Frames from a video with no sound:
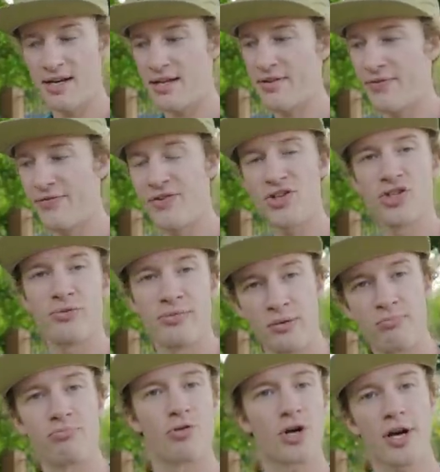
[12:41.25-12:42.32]
and the
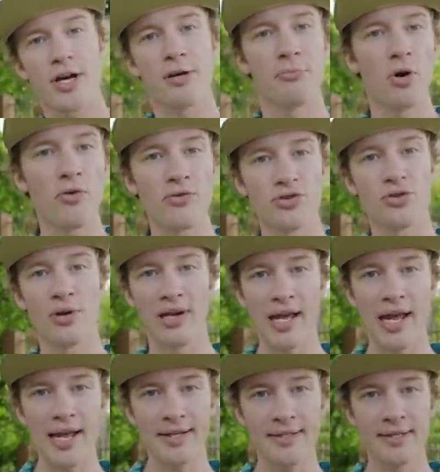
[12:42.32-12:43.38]
fisherman brought him over to
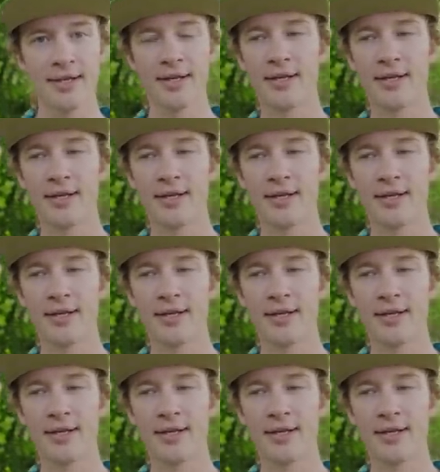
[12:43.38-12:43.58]
land.